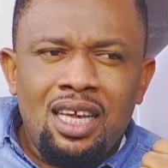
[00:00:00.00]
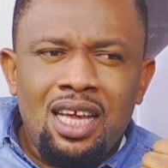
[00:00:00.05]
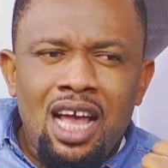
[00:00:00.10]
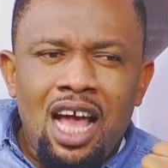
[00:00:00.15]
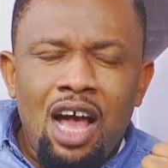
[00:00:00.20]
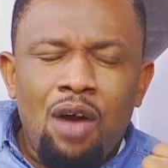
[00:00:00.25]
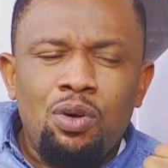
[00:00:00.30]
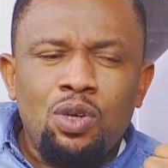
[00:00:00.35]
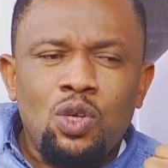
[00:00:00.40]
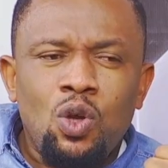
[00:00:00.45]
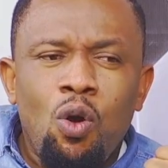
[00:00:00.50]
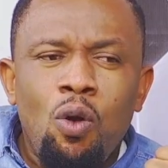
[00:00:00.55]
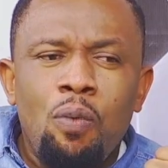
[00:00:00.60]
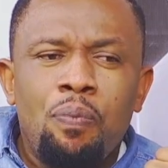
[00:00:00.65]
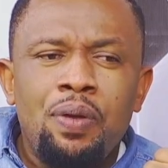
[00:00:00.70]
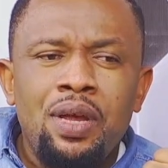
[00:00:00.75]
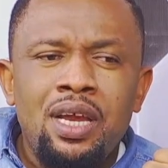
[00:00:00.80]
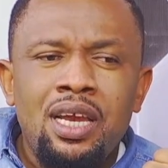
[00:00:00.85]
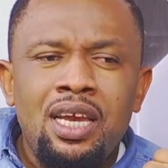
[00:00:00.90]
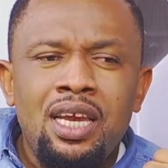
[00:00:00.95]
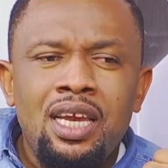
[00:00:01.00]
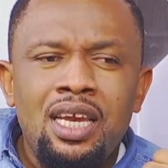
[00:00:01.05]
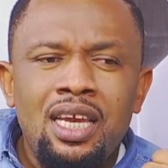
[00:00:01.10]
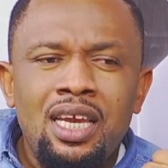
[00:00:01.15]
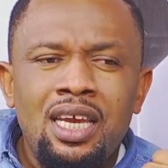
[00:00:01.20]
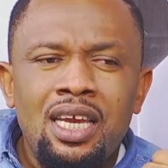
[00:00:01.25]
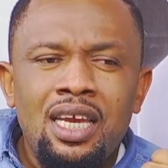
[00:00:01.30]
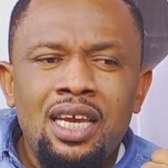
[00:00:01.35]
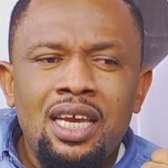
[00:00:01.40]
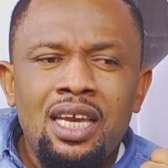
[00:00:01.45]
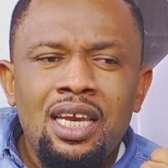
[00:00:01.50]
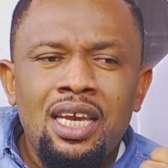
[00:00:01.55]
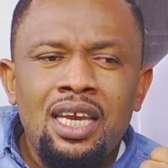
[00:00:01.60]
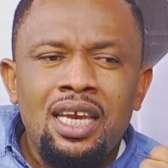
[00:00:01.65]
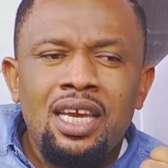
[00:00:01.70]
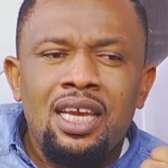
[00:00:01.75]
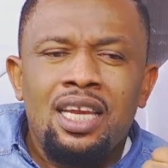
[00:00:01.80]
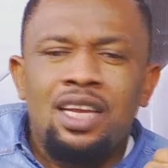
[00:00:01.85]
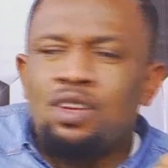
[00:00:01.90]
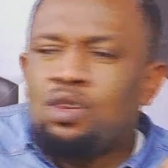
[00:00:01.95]
I was hoping
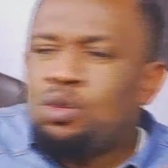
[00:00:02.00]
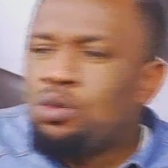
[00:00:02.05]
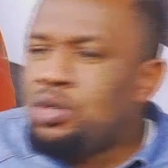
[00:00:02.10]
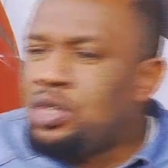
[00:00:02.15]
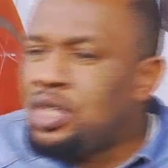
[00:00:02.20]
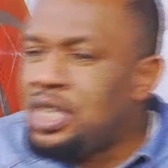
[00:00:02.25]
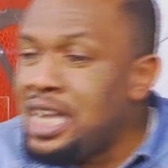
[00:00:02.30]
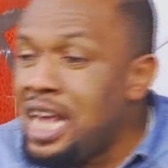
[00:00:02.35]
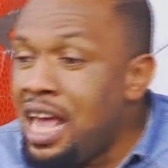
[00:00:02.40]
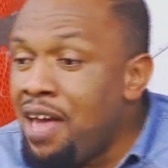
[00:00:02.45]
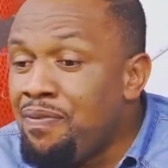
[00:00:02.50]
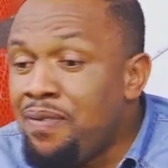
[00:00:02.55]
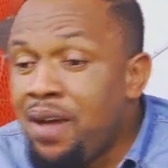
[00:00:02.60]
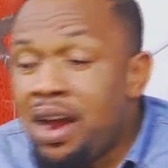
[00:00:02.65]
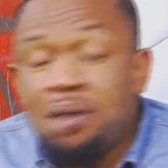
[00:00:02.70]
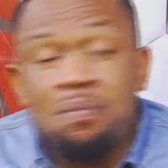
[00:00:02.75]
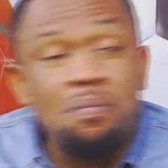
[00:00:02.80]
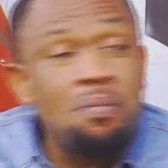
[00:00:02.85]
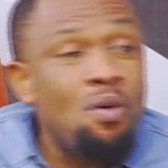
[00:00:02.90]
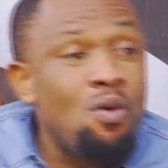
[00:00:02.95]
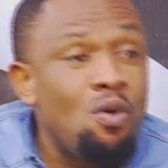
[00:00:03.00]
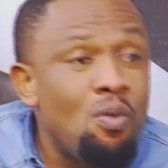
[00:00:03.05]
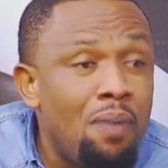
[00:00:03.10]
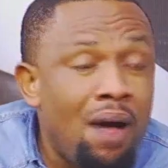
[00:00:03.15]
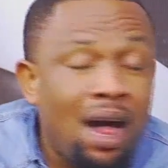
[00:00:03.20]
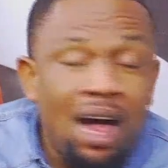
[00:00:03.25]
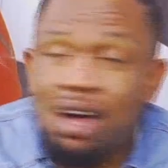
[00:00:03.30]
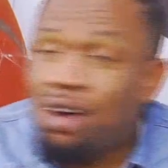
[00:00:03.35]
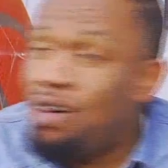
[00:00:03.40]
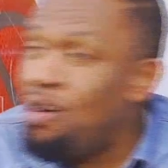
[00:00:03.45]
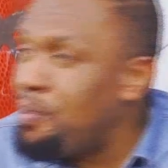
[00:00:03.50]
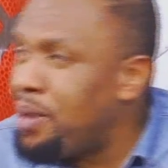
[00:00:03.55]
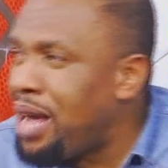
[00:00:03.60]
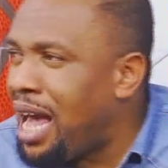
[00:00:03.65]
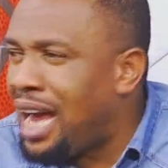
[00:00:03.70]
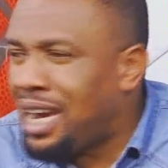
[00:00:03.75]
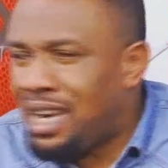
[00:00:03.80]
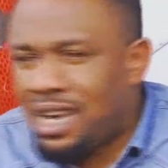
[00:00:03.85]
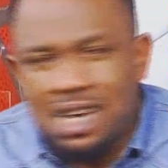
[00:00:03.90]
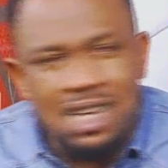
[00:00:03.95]
to see a very mobile Commey,
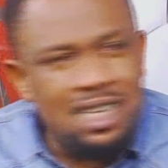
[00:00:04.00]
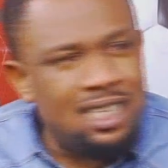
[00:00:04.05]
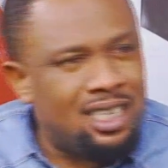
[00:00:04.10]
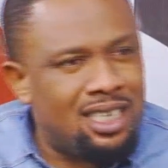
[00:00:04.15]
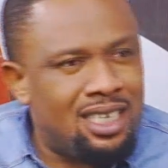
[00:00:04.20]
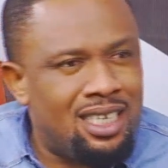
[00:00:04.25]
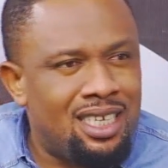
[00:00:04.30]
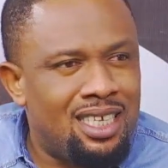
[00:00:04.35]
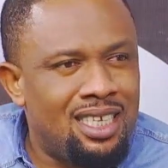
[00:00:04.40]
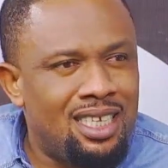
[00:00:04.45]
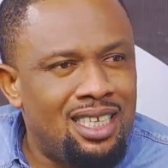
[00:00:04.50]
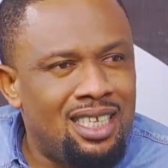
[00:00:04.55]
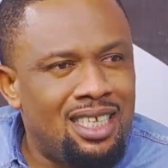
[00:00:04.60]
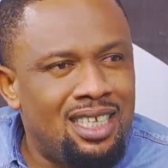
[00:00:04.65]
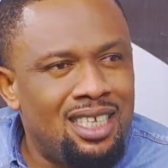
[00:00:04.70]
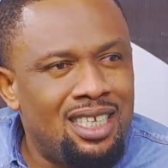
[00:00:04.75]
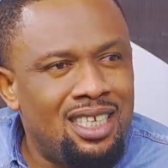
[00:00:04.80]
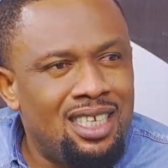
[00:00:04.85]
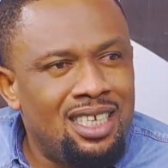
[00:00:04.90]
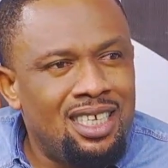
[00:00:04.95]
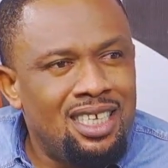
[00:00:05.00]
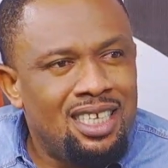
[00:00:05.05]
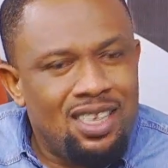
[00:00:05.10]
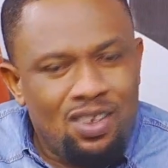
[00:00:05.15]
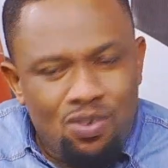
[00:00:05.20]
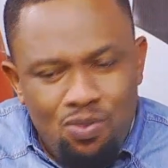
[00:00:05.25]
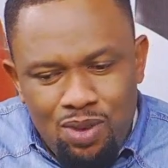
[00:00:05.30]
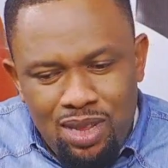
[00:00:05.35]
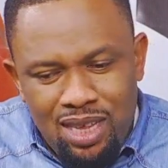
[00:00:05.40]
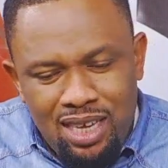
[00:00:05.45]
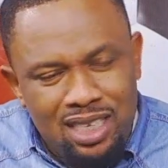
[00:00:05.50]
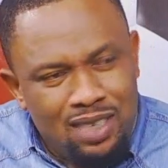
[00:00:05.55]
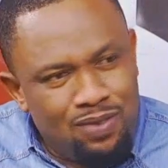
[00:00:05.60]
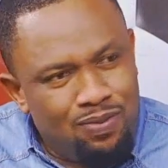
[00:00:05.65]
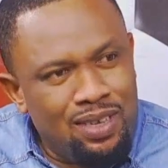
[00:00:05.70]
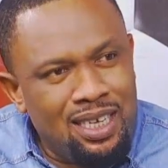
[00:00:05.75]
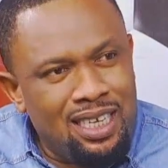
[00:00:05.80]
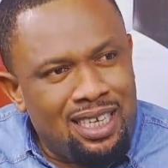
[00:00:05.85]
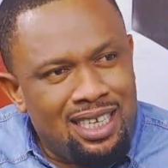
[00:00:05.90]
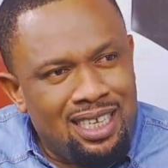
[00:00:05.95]
at least with his
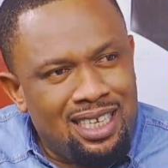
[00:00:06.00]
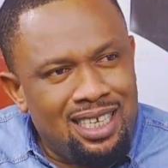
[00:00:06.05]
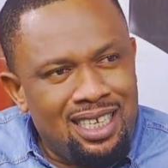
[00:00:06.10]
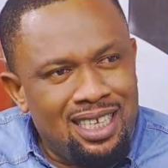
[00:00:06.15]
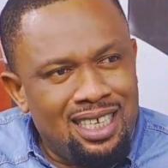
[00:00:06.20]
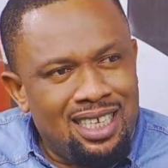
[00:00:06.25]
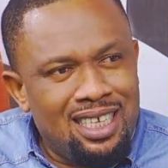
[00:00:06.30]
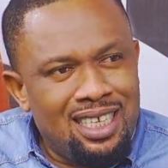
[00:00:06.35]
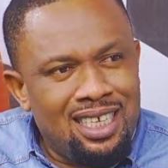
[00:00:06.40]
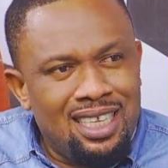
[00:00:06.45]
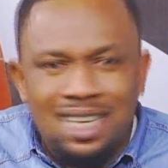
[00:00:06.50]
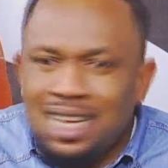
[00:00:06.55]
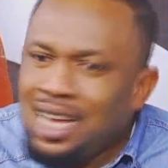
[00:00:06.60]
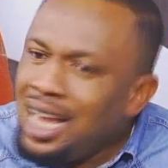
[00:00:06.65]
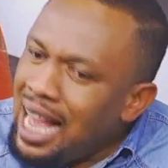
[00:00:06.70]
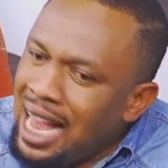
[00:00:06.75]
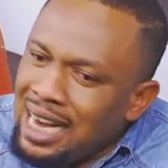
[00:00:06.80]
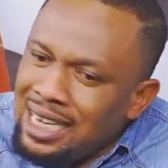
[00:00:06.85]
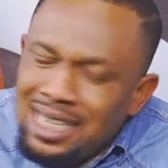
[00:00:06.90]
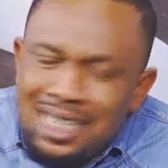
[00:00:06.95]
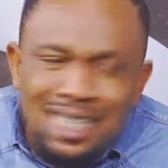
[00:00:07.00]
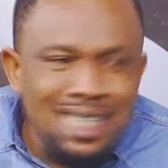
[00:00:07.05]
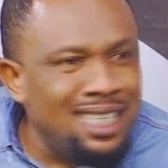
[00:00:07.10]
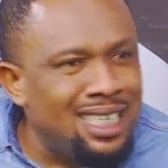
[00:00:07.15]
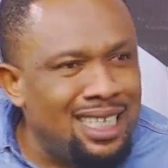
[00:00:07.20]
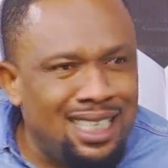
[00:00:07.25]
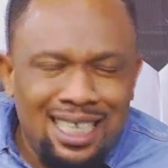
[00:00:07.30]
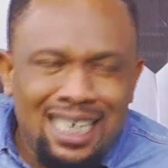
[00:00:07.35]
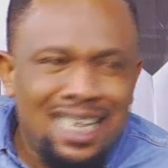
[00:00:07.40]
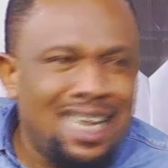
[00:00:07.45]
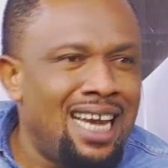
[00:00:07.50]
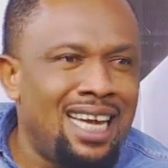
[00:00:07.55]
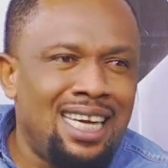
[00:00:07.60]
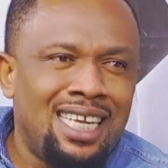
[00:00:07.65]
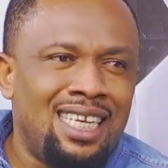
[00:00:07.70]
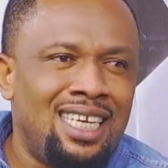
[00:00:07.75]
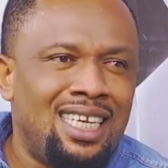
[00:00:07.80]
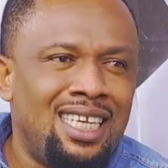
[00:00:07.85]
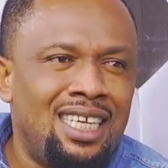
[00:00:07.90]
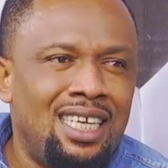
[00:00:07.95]
feet. I didn't see
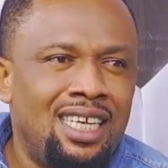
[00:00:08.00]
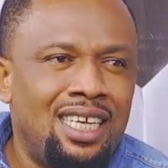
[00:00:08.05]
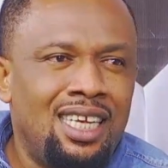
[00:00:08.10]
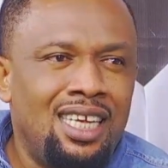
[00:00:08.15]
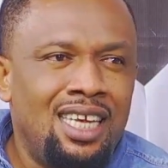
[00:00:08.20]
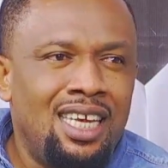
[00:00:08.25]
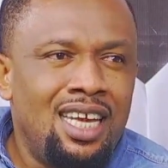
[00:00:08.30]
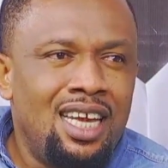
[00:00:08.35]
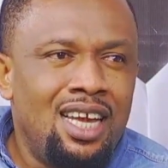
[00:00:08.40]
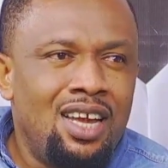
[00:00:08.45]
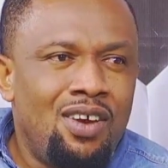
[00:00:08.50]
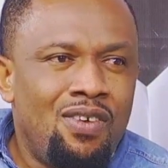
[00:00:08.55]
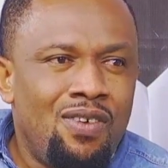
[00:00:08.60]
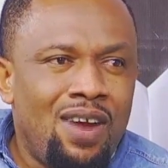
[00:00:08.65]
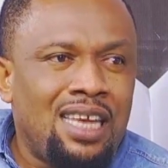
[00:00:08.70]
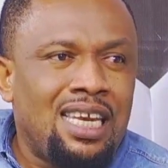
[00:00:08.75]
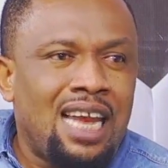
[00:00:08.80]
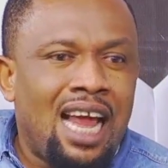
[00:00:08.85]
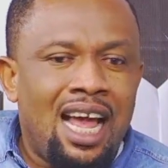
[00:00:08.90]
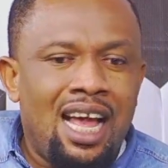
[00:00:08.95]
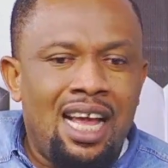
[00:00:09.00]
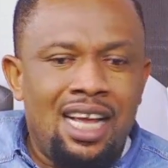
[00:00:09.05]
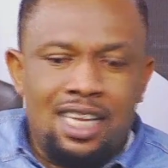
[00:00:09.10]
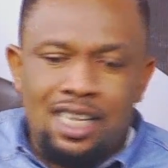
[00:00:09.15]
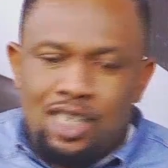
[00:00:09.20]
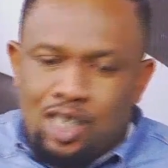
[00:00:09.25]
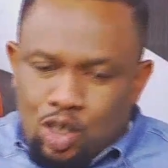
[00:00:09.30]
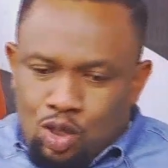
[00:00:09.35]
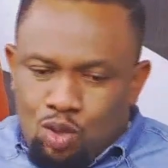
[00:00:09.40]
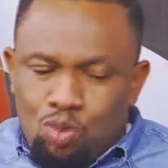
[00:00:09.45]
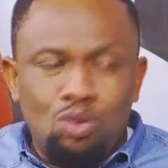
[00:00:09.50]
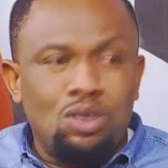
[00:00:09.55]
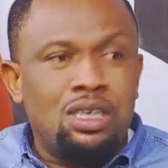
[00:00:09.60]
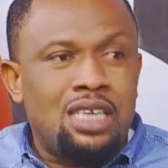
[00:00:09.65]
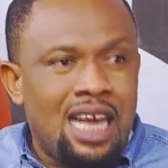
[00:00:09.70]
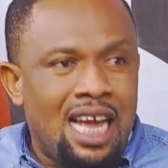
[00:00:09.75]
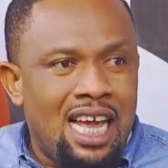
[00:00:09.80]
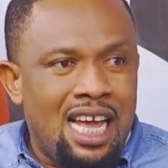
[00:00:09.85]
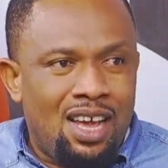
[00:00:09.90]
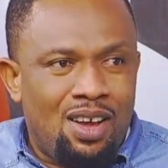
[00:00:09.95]
any. Rather, he stood
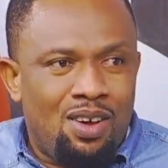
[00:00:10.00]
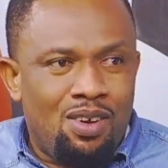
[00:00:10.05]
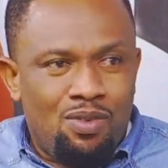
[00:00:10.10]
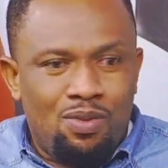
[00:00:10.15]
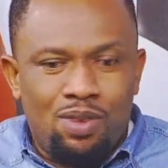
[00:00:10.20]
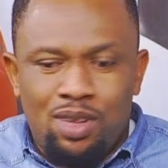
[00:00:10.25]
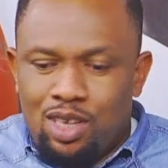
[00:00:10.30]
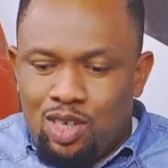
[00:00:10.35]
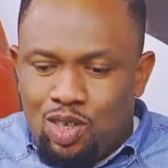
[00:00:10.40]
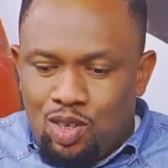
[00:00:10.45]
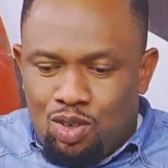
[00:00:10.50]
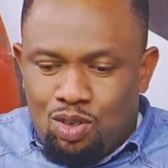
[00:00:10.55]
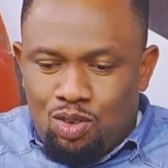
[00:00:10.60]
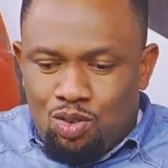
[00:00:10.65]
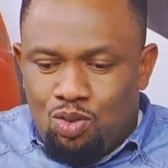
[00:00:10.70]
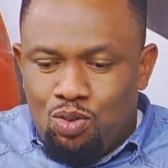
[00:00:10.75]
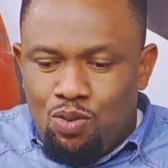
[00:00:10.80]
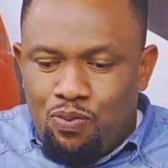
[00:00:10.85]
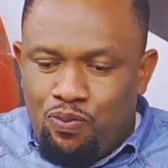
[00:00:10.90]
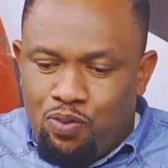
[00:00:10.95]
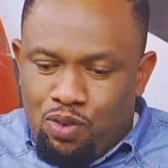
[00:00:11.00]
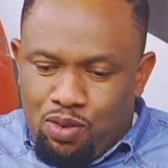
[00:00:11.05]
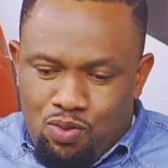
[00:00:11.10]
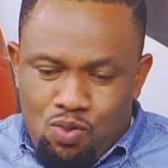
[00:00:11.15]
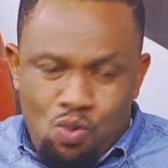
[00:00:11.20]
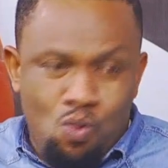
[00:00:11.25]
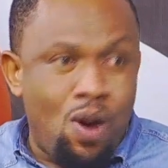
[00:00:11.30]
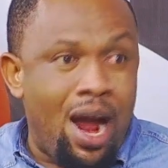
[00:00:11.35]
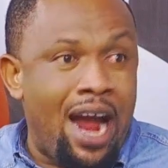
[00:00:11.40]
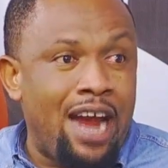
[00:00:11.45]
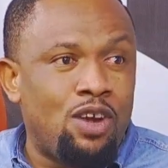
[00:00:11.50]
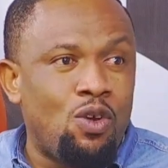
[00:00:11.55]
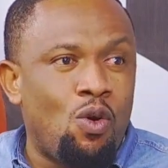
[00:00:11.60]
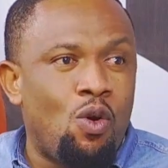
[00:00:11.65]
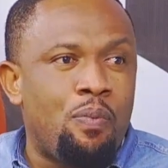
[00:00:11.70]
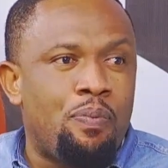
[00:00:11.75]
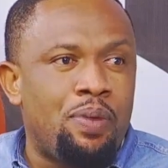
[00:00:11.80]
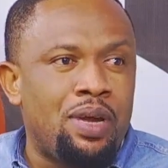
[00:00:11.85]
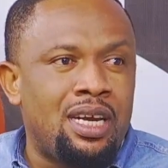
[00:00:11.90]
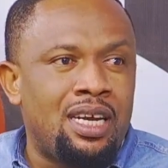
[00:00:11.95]
there with his 2 foot wide
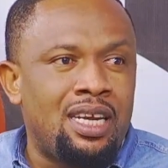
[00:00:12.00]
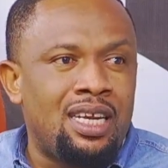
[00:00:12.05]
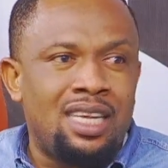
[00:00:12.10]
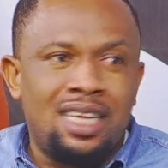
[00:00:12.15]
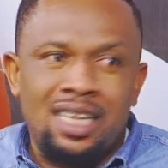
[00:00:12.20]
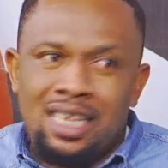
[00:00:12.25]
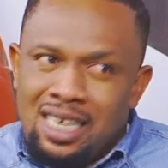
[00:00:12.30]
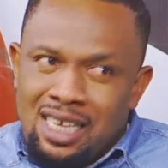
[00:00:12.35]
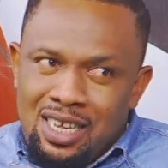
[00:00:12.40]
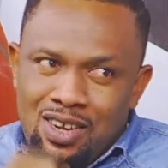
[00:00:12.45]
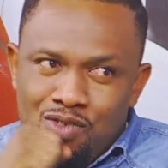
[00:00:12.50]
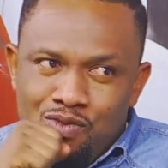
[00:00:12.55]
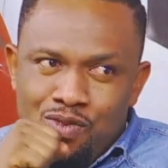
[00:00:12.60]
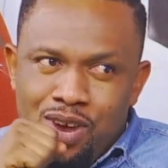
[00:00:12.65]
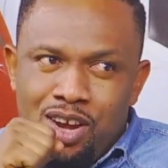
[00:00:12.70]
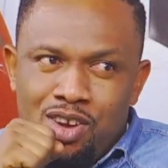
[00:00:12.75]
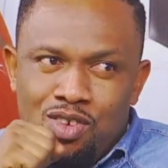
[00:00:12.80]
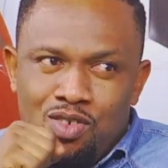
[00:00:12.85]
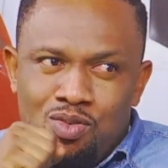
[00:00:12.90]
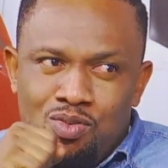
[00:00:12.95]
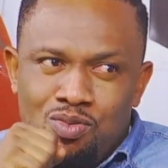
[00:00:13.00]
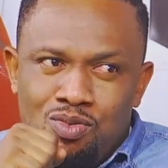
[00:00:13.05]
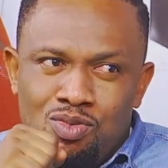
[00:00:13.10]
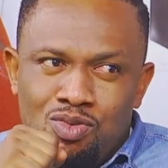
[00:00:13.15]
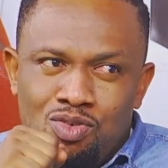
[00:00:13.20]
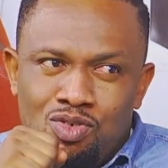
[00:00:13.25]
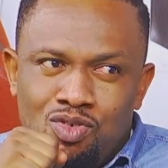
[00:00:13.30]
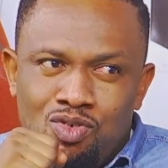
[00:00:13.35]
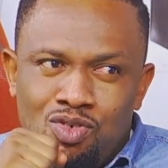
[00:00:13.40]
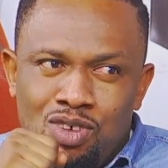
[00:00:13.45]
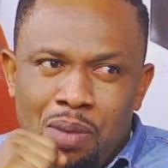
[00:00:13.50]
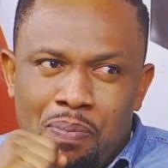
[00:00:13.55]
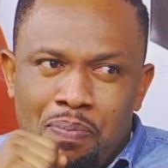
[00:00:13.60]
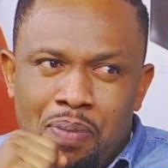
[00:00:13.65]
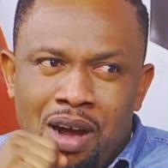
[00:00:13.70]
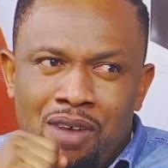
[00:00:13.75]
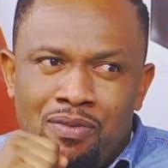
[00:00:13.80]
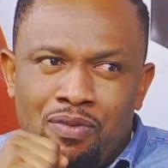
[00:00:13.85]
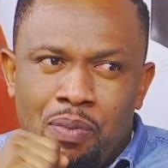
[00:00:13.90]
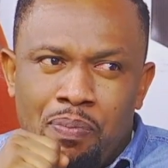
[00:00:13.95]
open, ready to do the
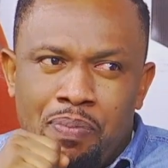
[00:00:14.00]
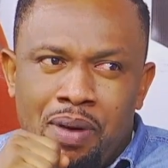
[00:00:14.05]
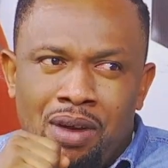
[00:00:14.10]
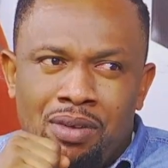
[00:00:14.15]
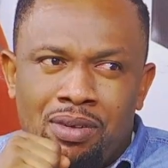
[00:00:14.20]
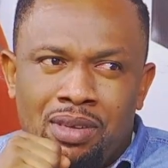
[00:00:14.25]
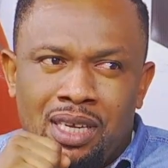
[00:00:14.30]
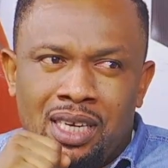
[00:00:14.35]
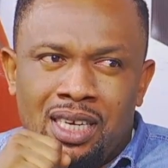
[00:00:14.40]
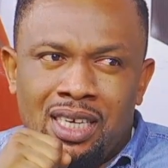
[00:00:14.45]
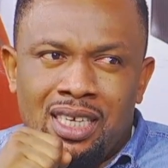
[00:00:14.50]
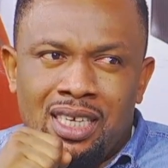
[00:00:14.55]
pound for pound thing.